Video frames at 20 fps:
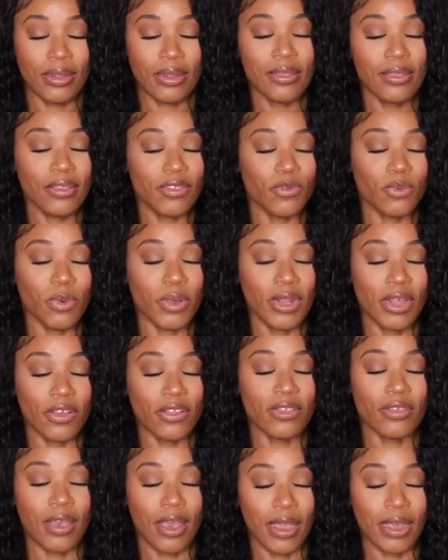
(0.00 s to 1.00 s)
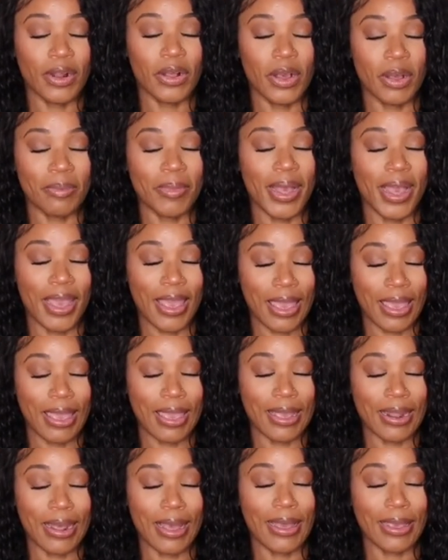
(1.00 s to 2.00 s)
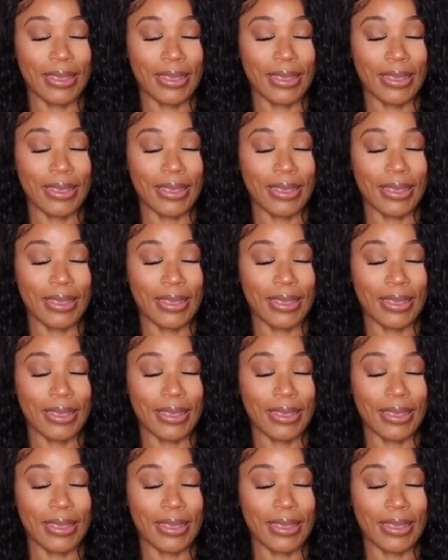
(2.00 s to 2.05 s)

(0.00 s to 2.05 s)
This is really tight on my head.